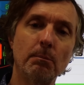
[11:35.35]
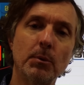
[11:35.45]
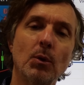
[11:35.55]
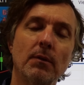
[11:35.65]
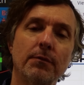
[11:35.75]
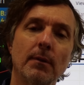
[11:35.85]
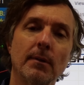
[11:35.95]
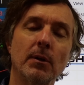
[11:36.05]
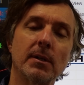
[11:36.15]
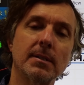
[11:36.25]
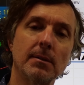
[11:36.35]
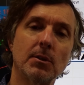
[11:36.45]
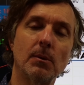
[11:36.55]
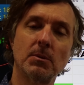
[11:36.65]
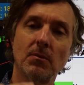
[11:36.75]
beautiful it looks in
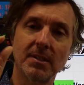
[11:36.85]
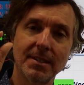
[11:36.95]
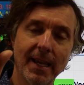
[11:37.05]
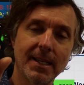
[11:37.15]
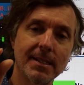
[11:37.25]
terms of the tight